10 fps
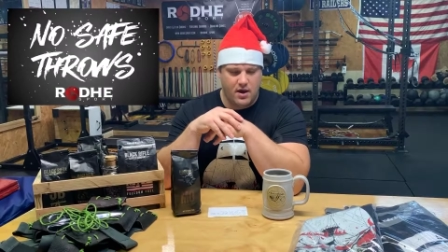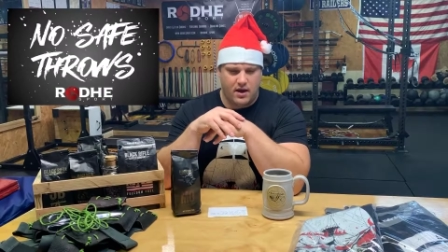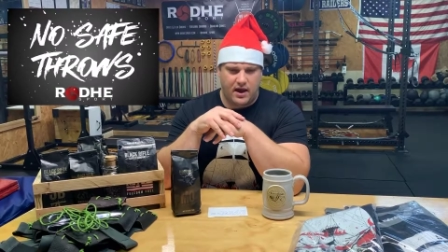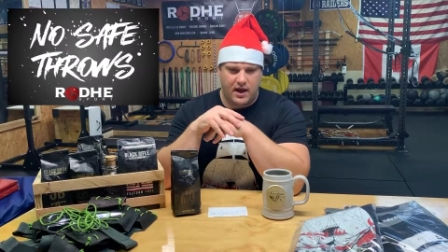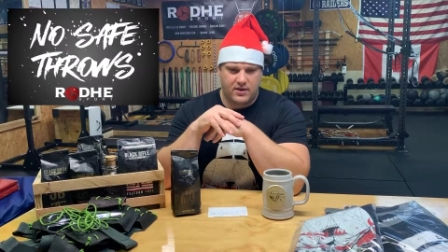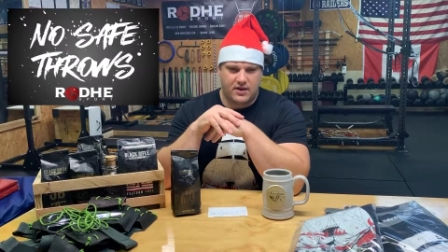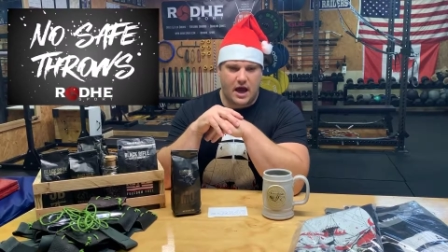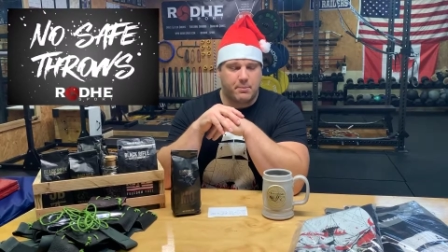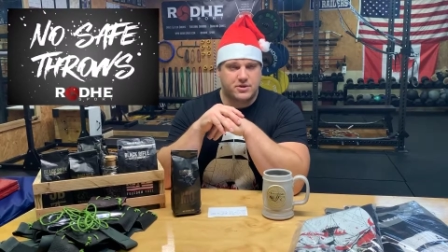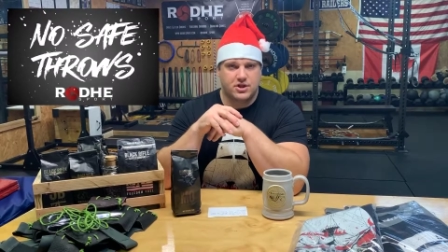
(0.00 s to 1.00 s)
And the
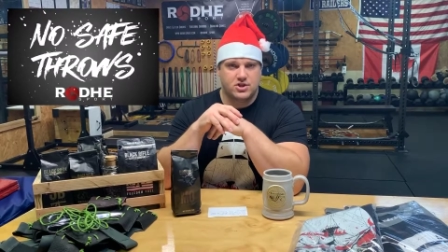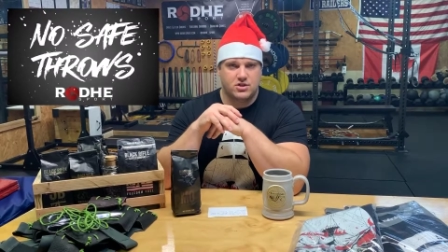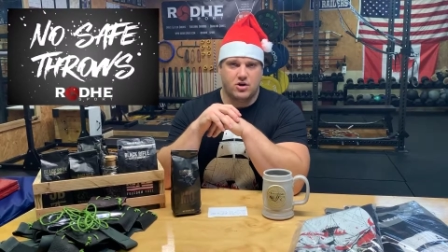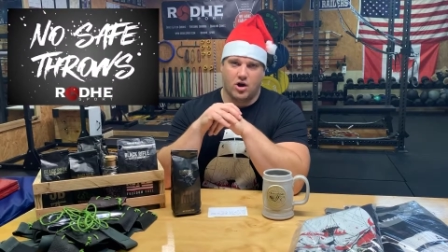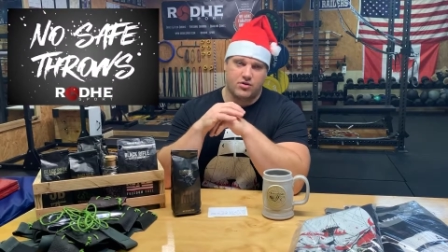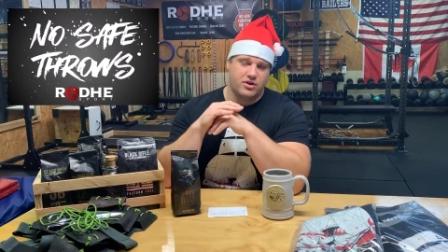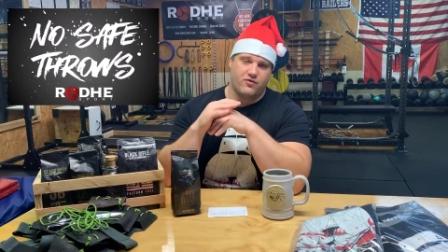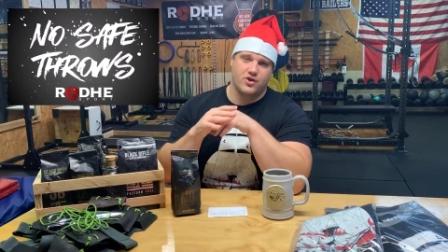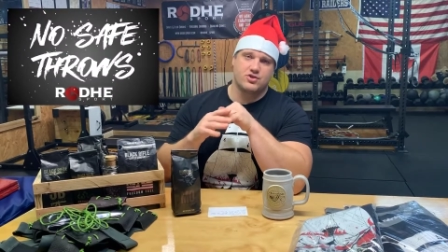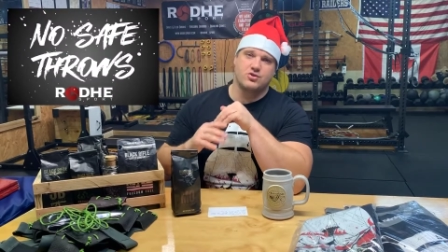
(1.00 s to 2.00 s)
competition, all the
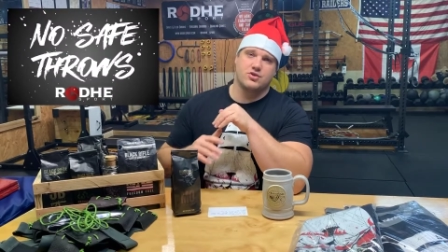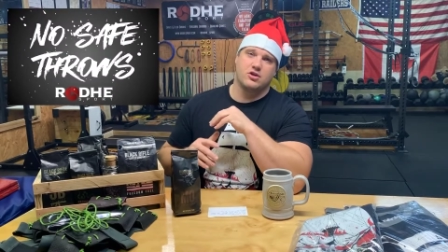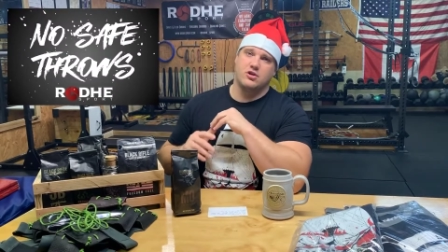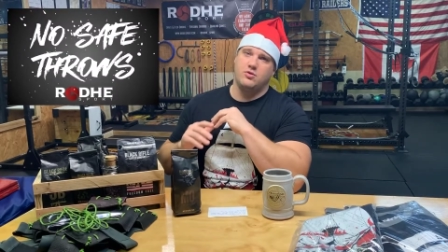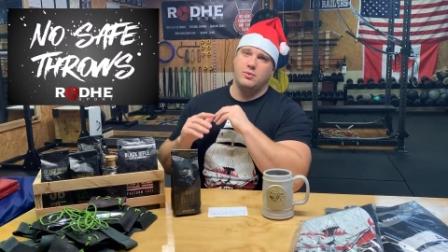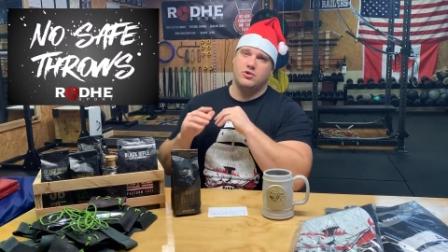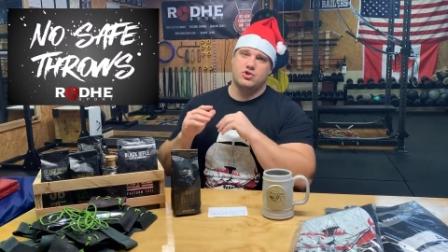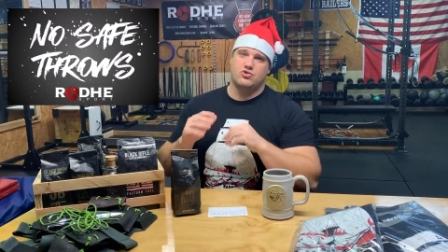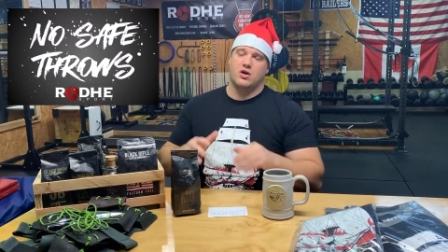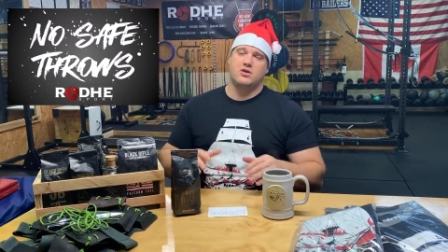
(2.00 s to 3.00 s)
officials are going to be
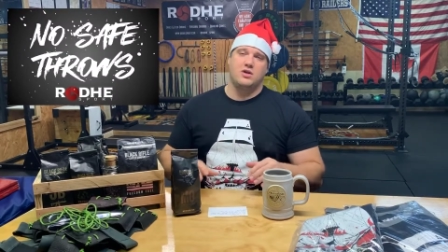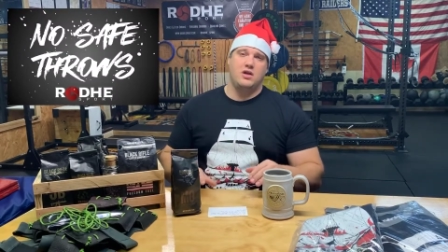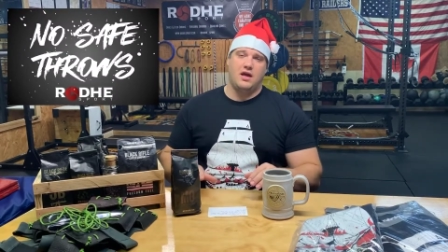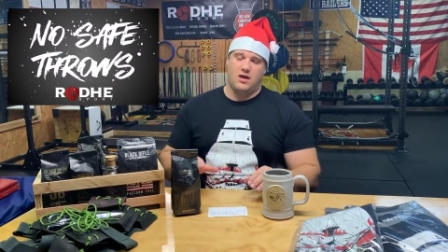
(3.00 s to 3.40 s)
instructed.